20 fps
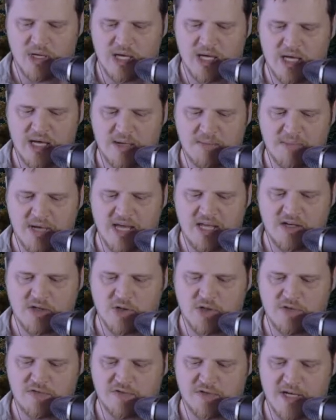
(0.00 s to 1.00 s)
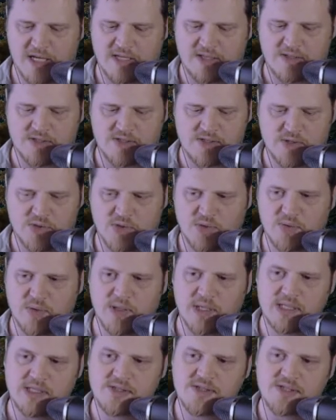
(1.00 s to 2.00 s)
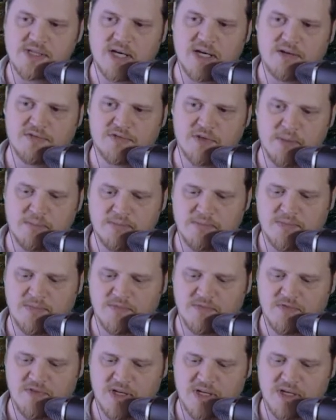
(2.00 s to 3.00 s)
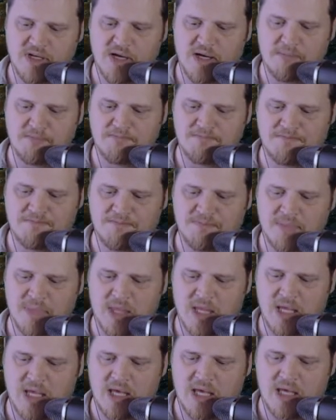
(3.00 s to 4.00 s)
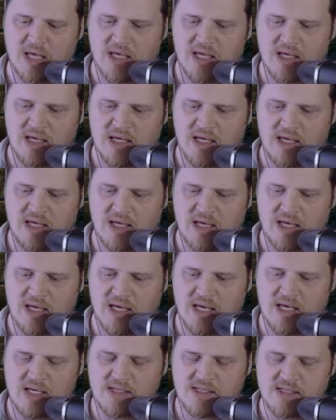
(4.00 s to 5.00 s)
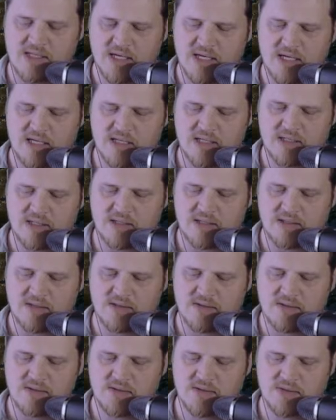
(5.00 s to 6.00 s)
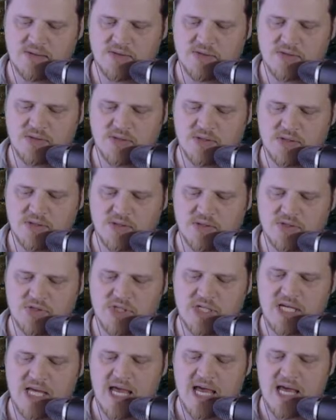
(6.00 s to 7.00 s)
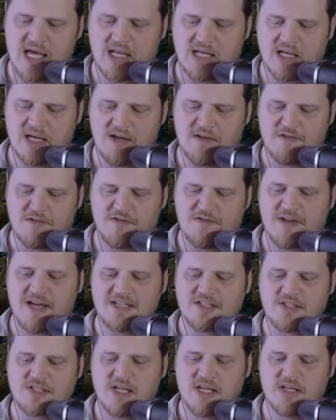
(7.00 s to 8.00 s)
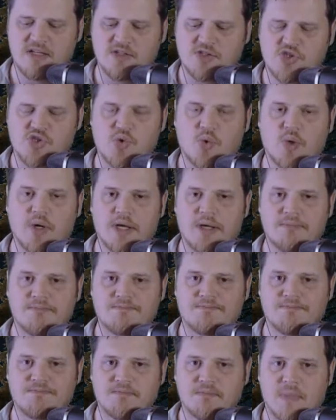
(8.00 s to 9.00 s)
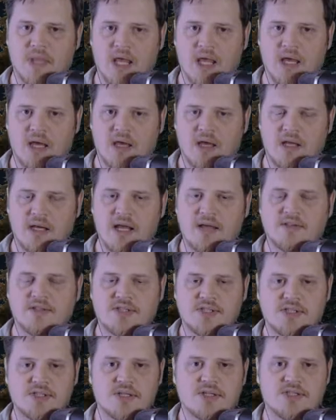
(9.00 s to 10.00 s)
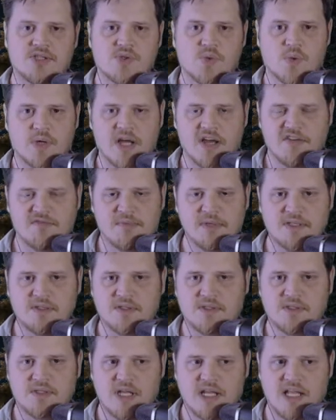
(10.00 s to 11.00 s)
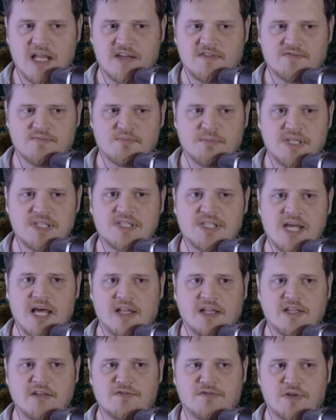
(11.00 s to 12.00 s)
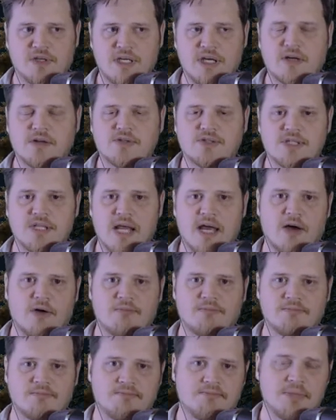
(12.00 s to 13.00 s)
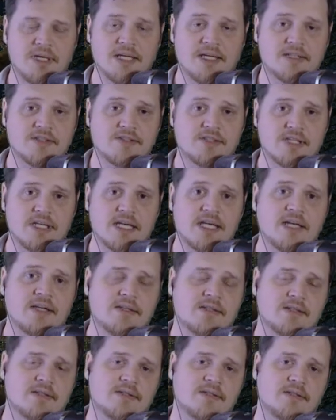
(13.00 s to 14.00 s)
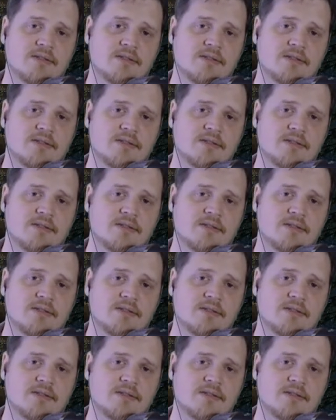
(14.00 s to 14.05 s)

I had a good friend who was from Vietnam, and she had a fascinating story. Now, this is a story I've been telling for years now because it